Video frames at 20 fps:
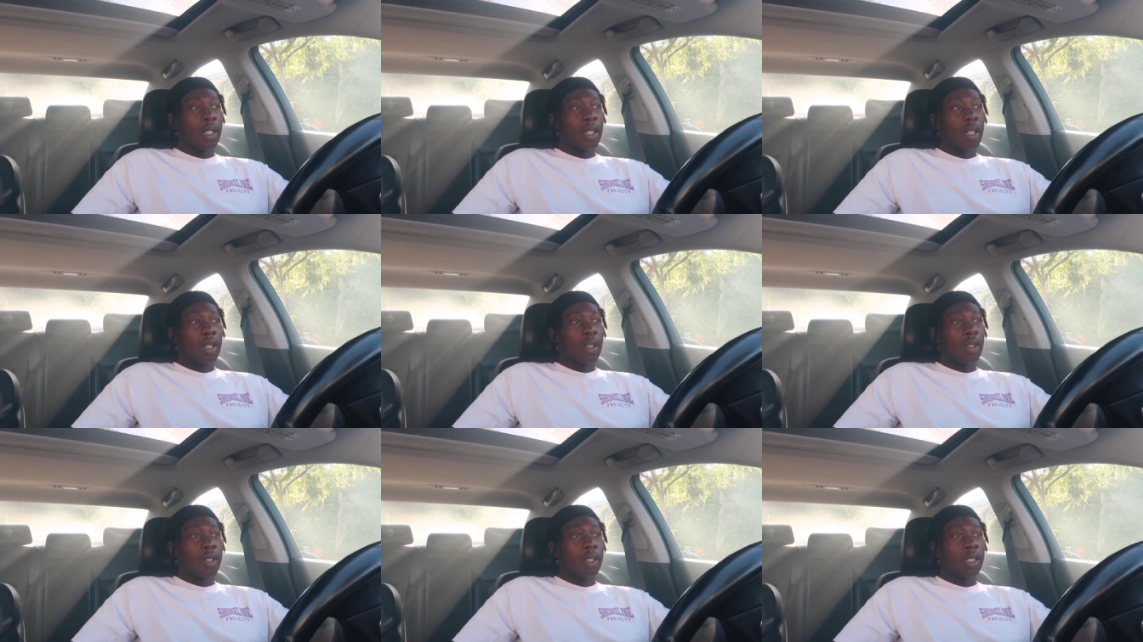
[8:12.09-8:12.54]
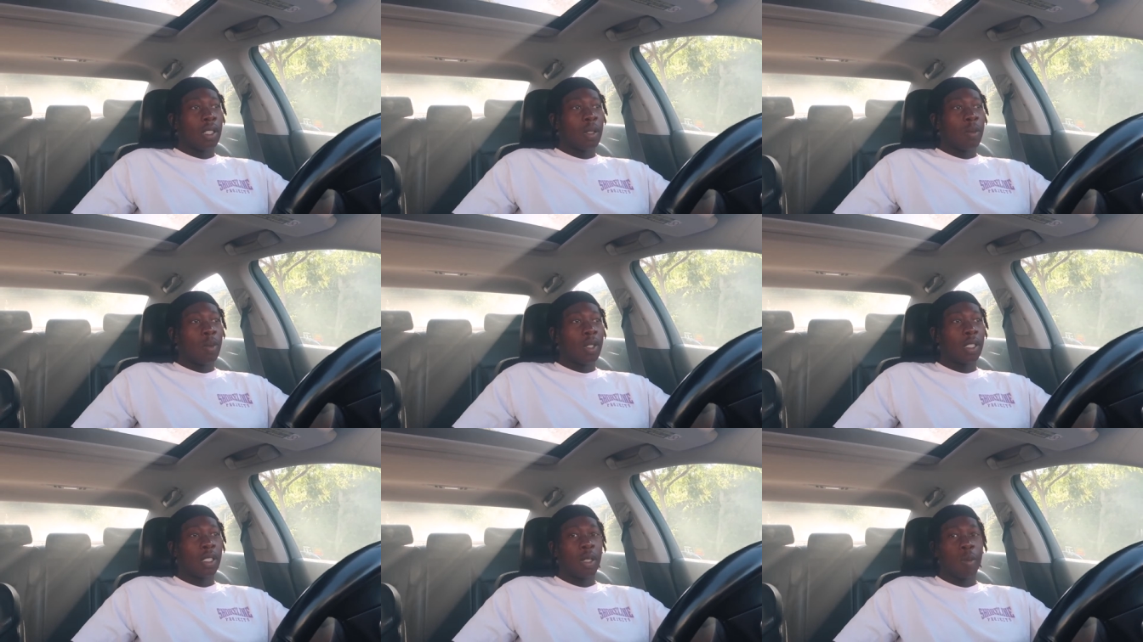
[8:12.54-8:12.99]
You know, it
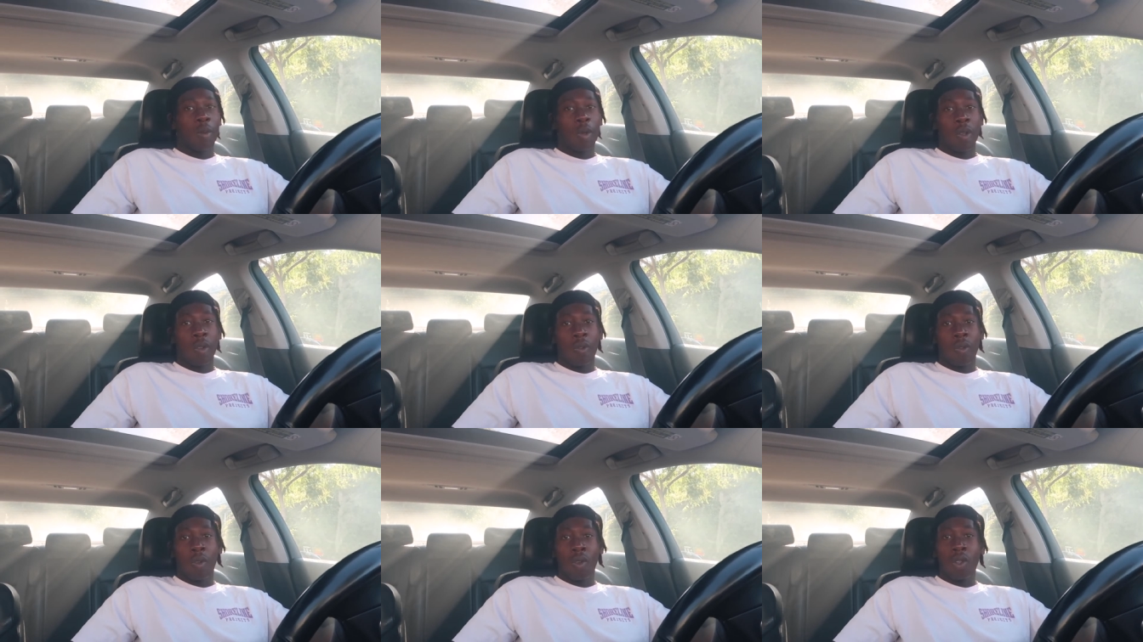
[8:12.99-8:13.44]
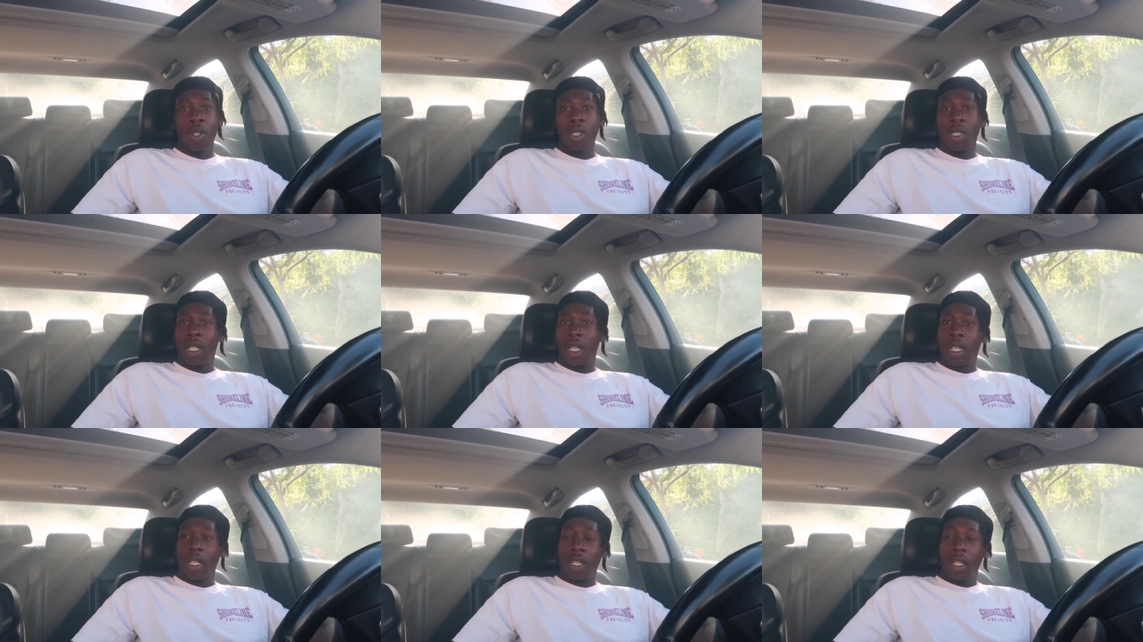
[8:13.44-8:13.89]
shouldn't be something you
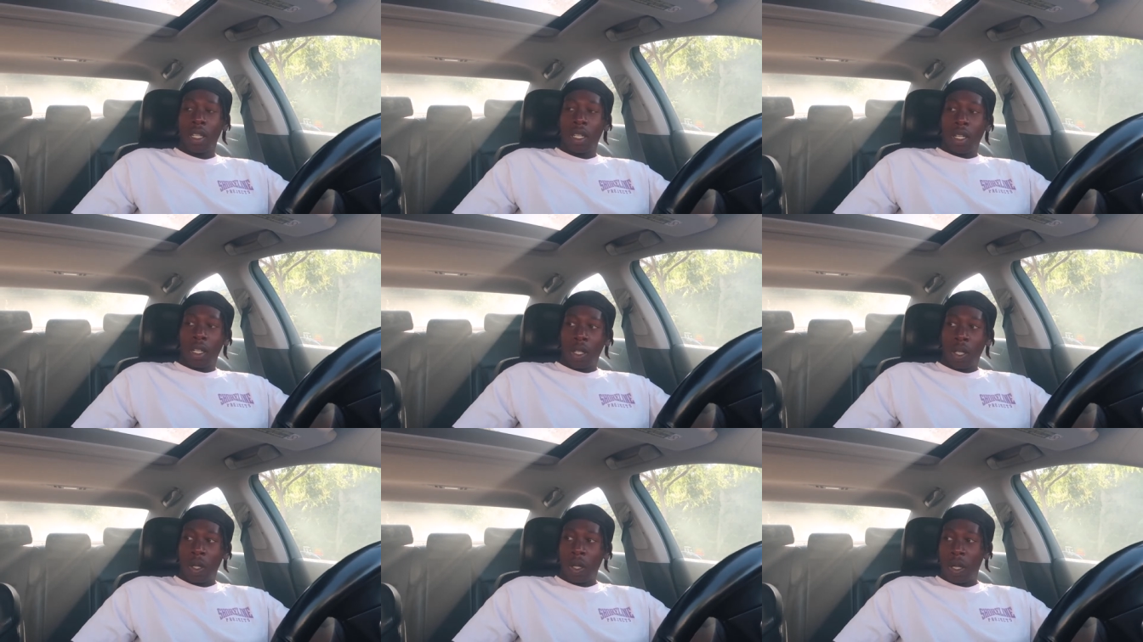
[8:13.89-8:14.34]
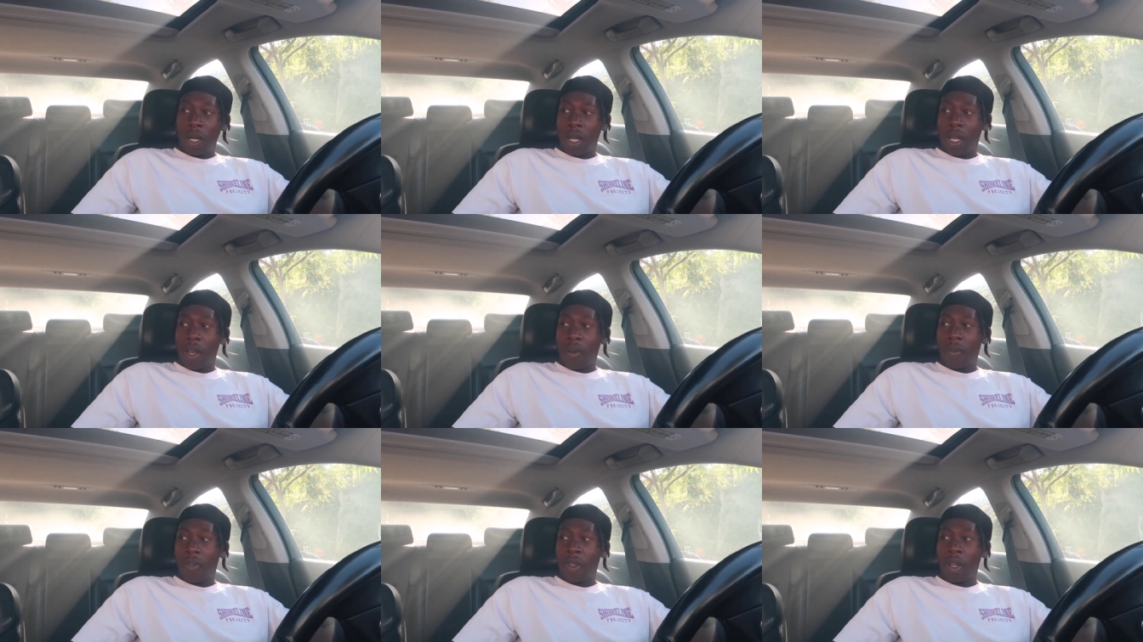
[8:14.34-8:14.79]
force. Like, you're gonna
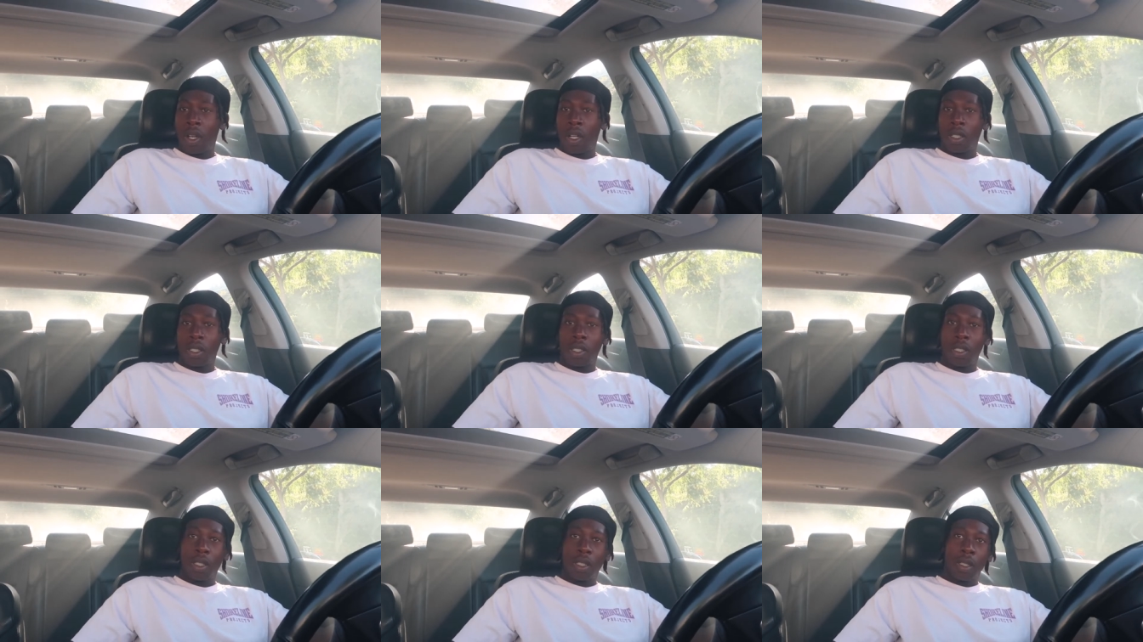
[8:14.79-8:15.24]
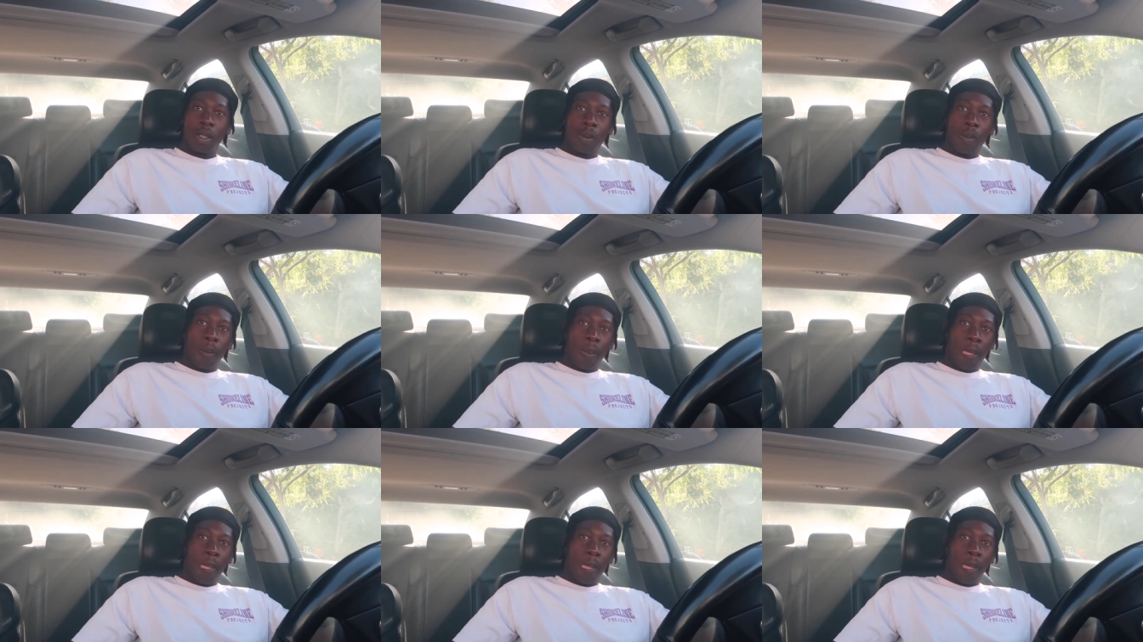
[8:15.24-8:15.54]
have thoughts,